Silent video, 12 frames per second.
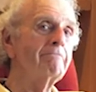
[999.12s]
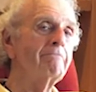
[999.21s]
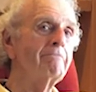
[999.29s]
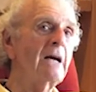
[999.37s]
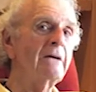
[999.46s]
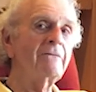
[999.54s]

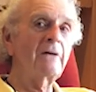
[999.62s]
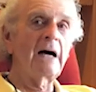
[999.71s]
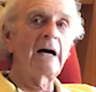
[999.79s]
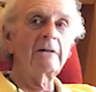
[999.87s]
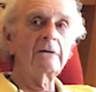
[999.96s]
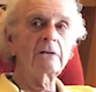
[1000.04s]
My
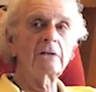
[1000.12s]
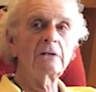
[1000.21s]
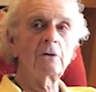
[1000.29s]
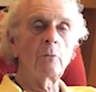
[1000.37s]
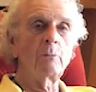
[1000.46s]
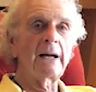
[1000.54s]
father could
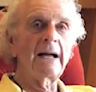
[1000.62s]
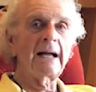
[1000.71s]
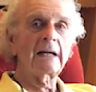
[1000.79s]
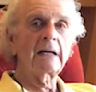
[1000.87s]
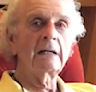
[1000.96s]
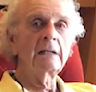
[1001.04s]
go
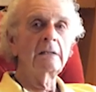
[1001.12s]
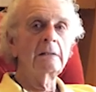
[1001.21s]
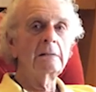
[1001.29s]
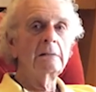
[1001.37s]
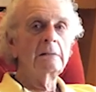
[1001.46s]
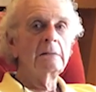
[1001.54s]
back
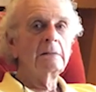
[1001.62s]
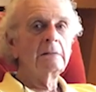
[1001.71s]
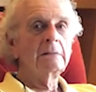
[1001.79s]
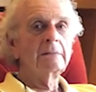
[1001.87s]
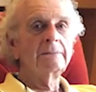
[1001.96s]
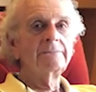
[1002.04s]

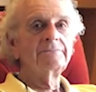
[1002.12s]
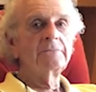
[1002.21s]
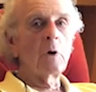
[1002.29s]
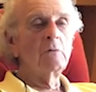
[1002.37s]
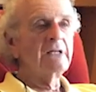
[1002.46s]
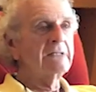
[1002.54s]

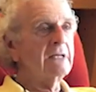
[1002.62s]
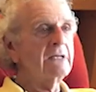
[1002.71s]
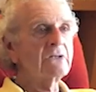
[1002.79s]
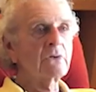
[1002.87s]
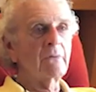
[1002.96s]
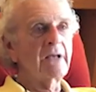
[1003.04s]
only to
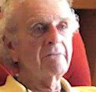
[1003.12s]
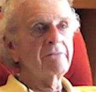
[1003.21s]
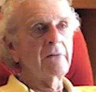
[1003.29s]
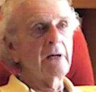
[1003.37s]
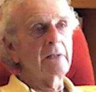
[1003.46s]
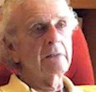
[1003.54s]
his
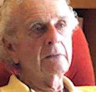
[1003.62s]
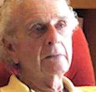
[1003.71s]
grandfather.